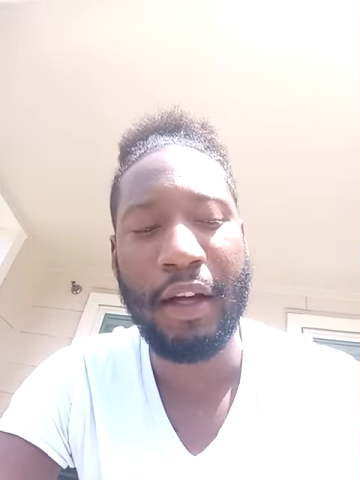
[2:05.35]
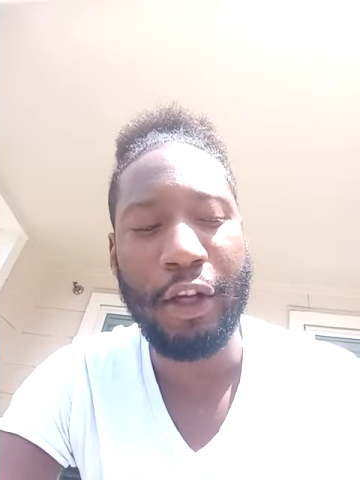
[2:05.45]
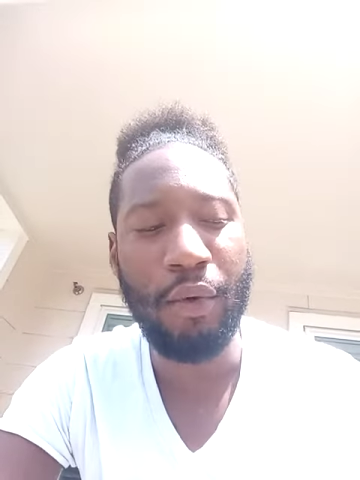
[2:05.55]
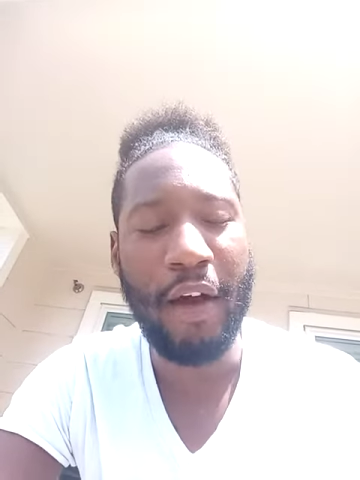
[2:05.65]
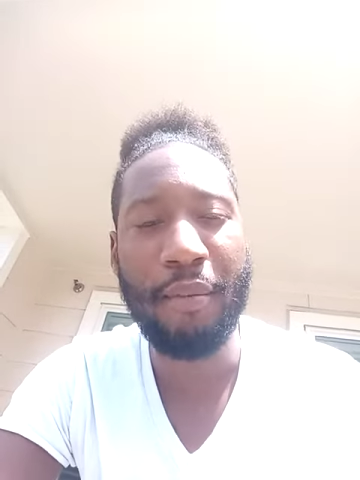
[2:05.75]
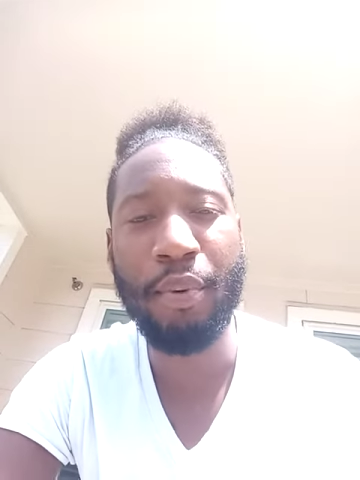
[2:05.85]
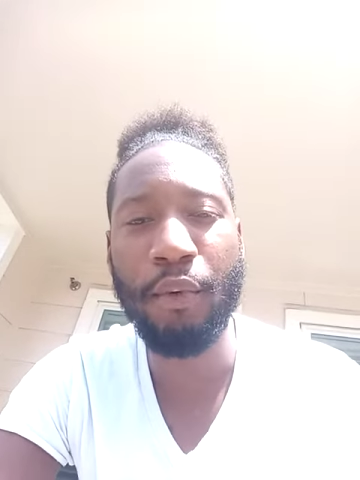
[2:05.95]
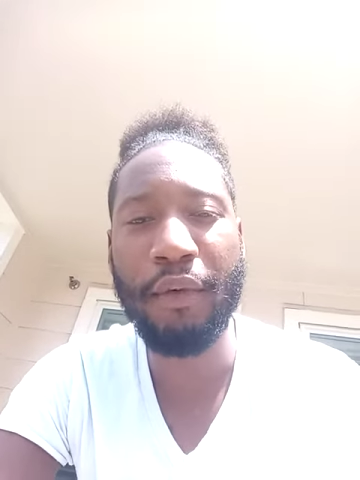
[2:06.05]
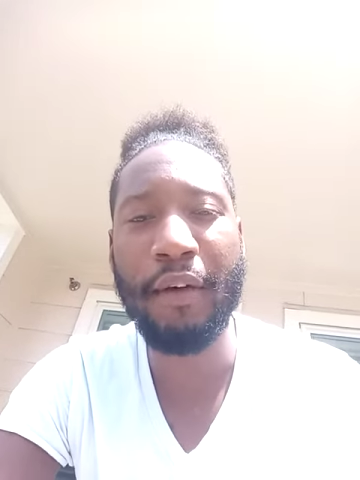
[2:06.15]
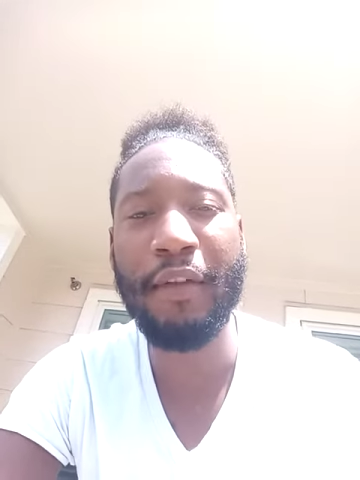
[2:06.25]
you have
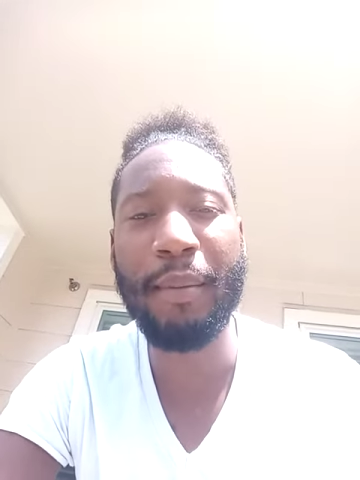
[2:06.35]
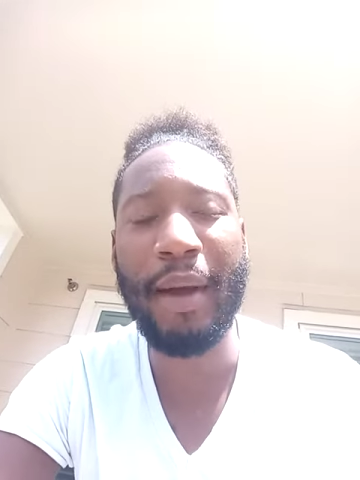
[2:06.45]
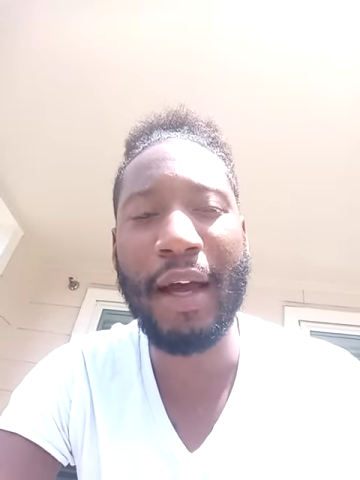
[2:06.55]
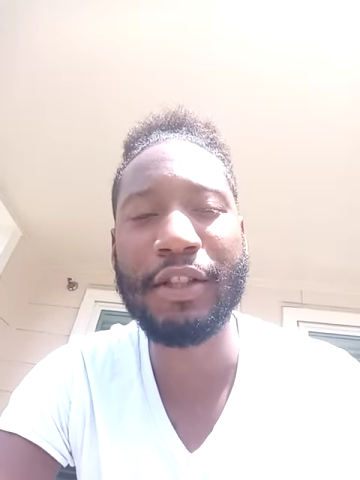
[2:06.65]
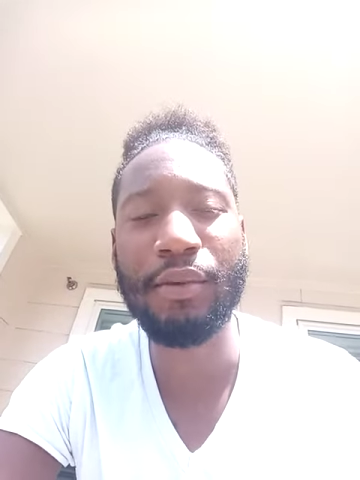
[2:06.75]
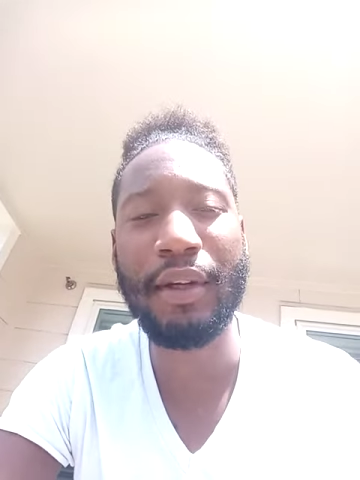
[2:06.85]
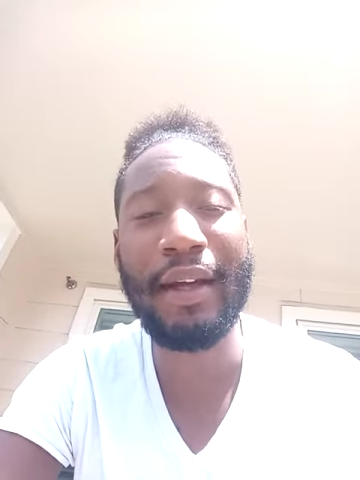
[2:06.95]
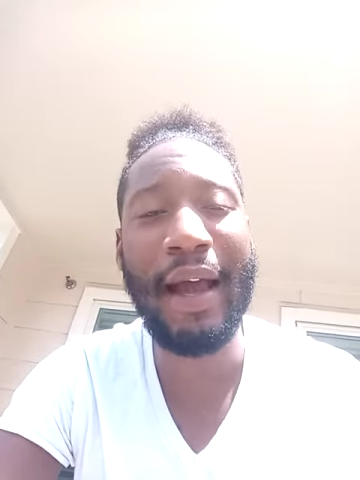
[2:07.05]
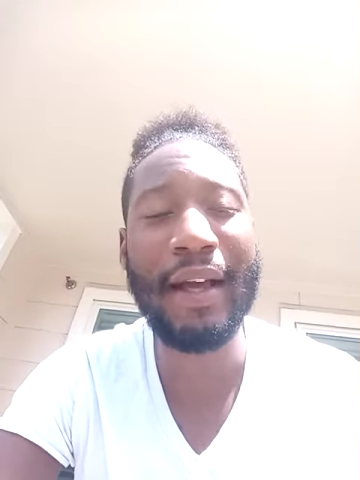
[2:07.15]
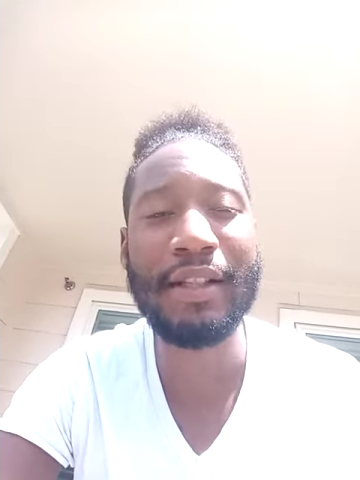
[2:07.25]
proof of them actually
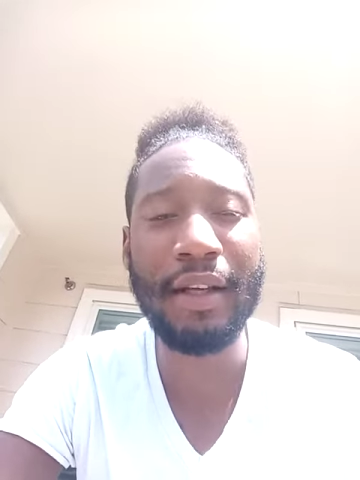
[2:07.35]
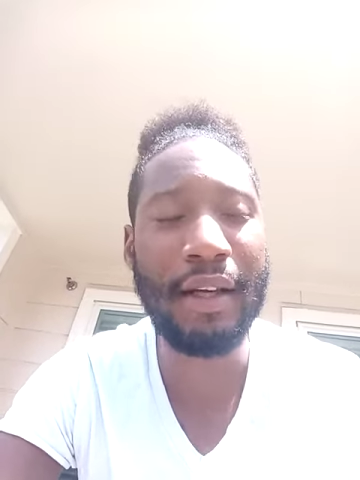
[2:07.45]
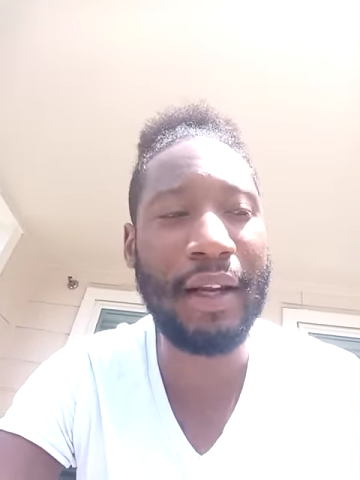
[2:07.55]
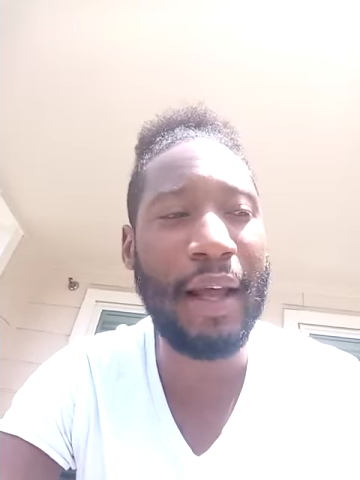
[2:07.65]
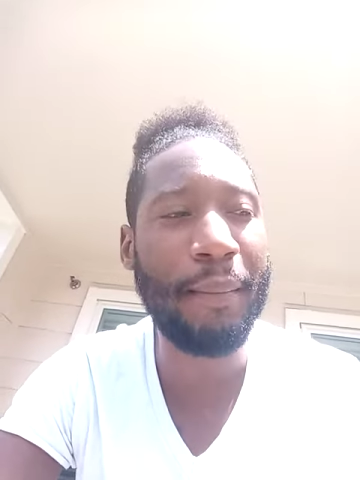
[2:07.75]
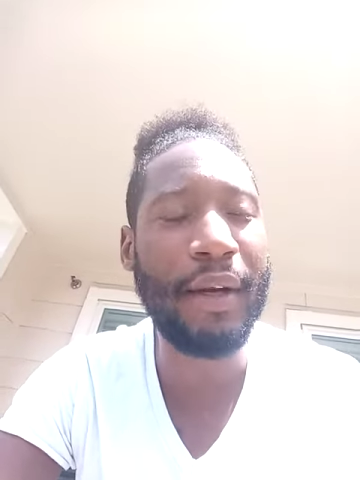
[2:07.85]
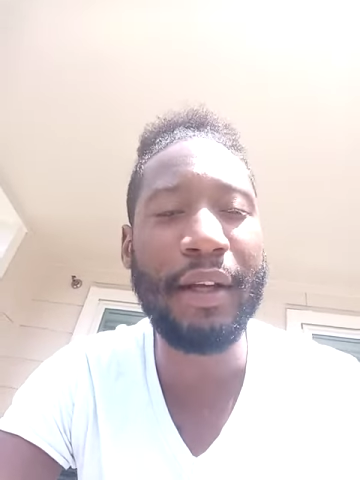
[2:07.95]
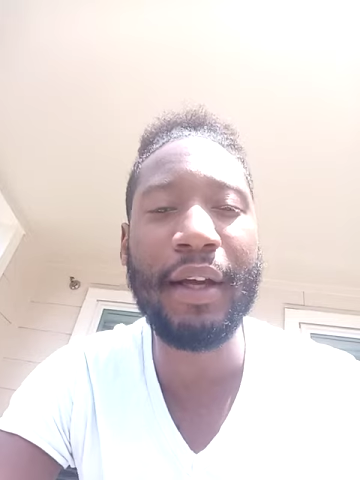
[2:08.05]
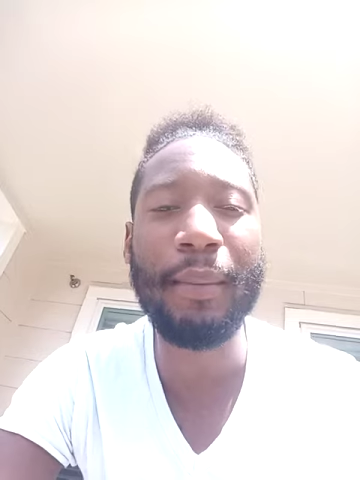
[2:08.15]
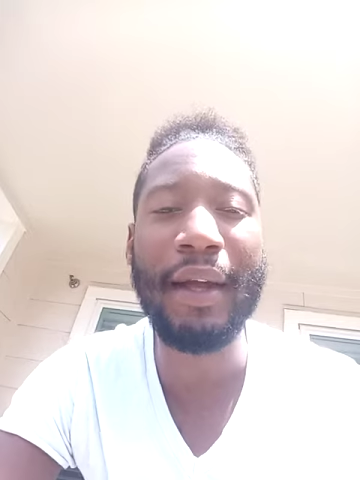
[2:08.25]
cashing it and that money
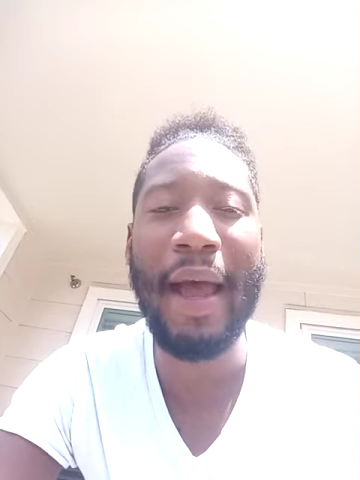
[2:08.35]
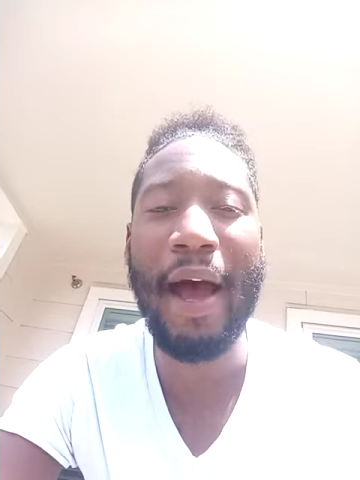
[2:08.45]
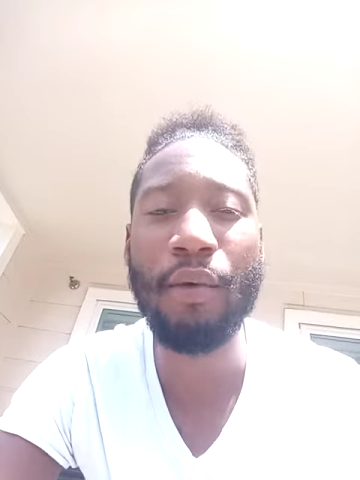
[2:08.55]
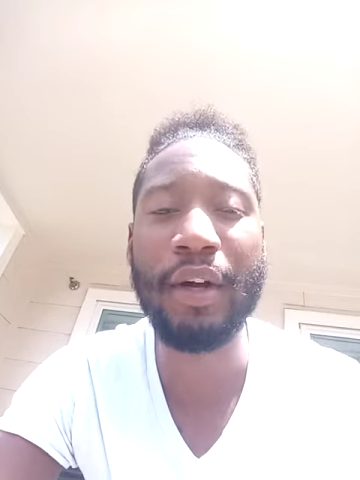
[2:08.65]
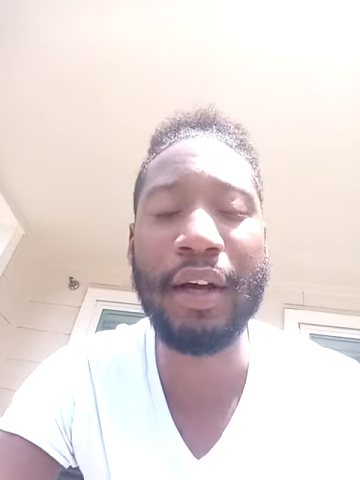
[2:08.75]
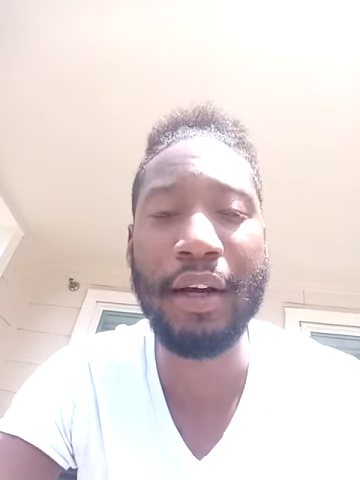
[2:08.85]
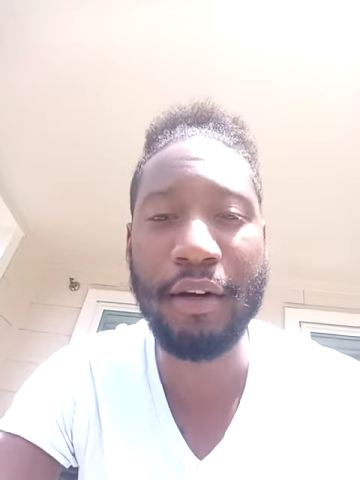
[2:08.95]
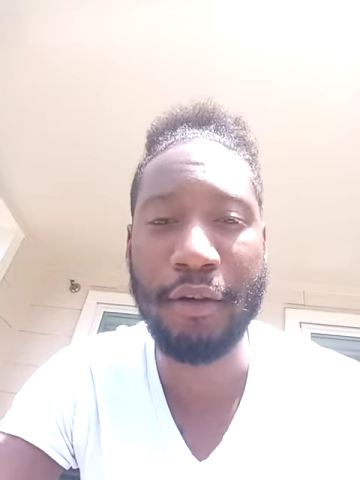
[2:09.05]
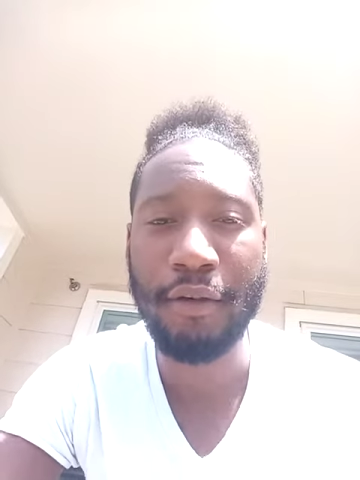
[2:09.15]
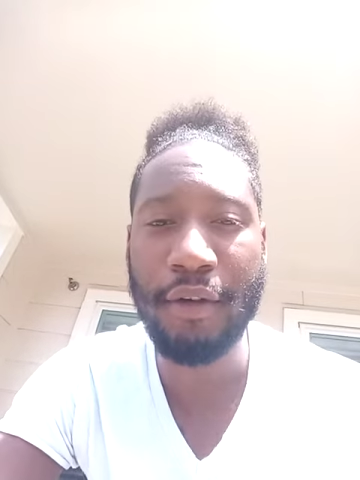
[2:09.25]
coming out
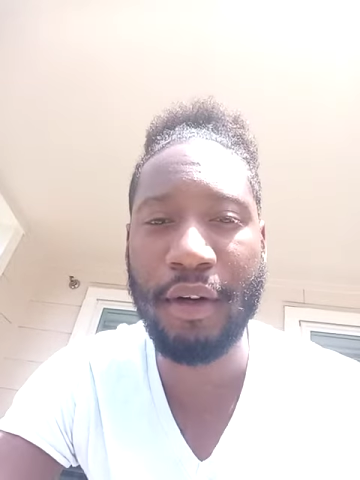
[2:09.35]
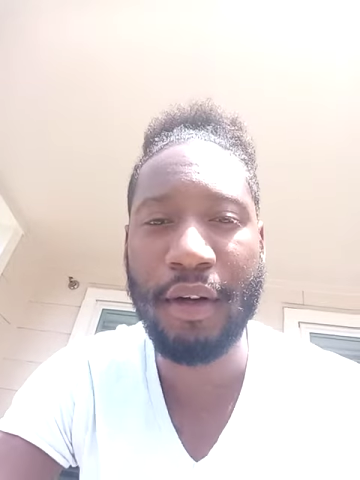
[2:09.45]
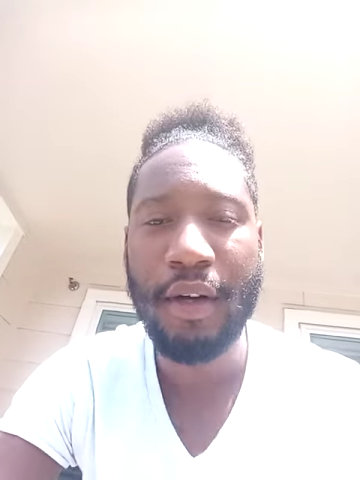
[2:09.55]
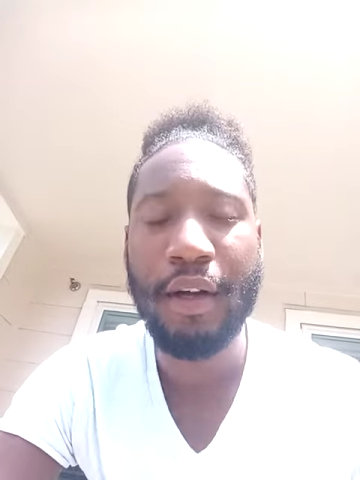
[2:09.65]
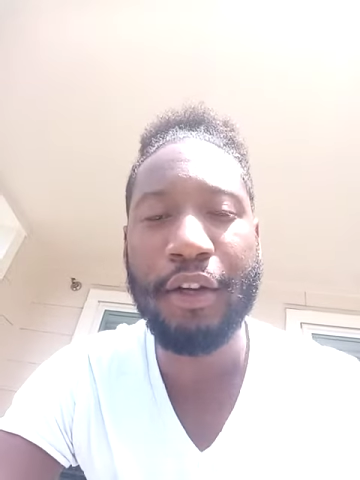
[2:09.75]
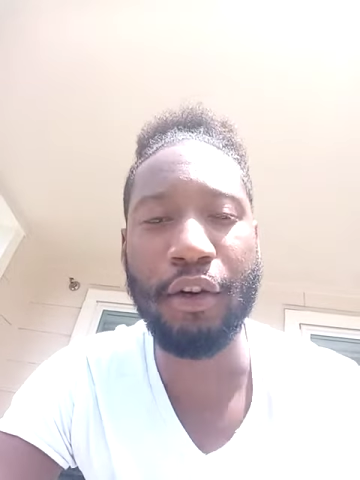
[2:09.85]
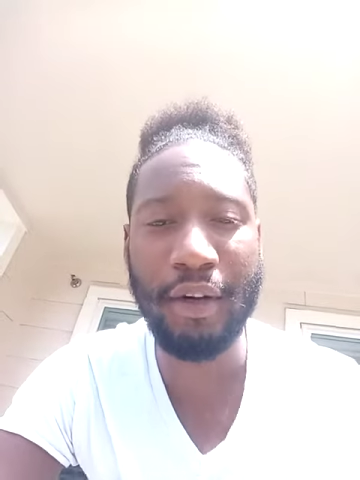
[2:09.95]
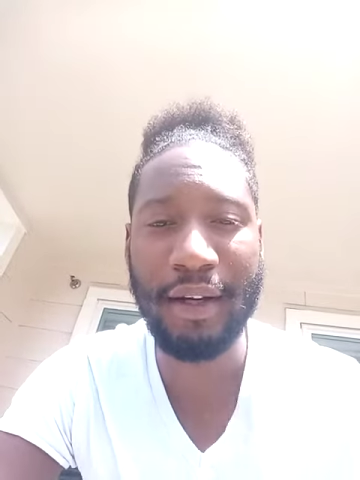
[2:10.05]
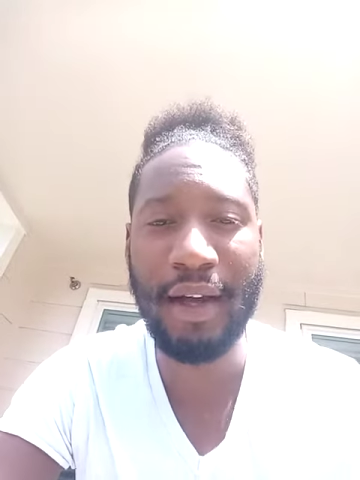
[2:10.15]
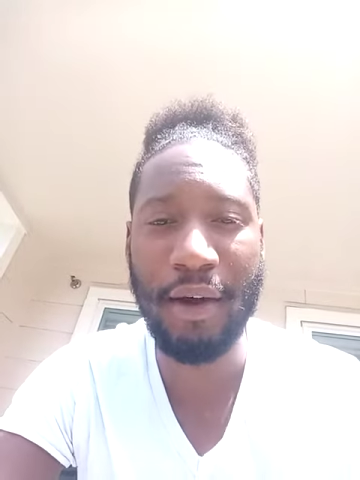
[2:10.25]
of
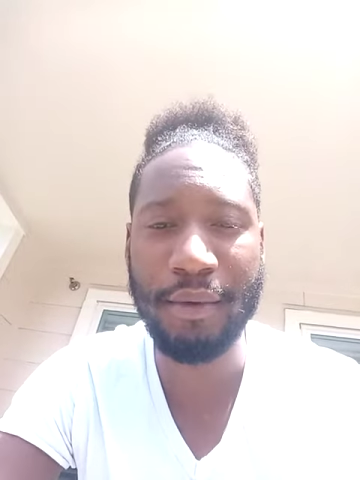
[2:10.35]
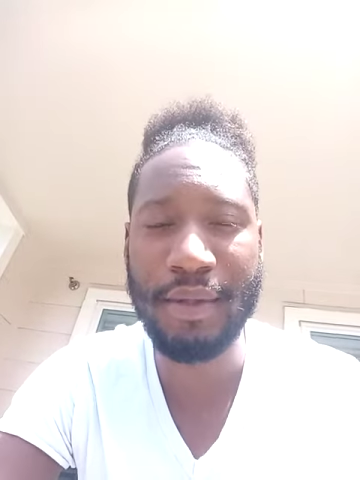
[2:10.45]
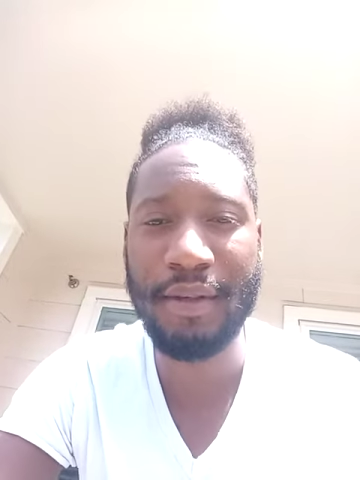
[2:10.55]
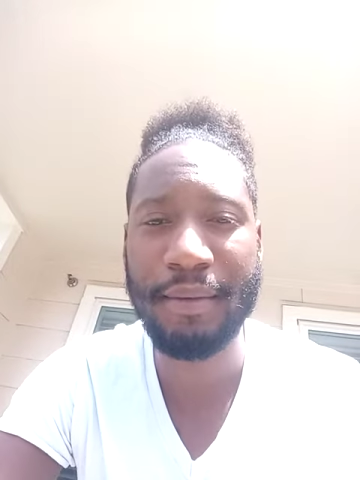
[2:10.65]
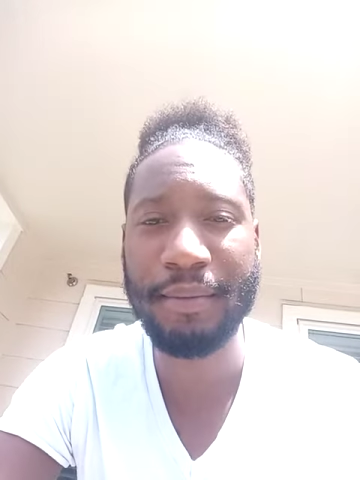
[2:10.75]
your account,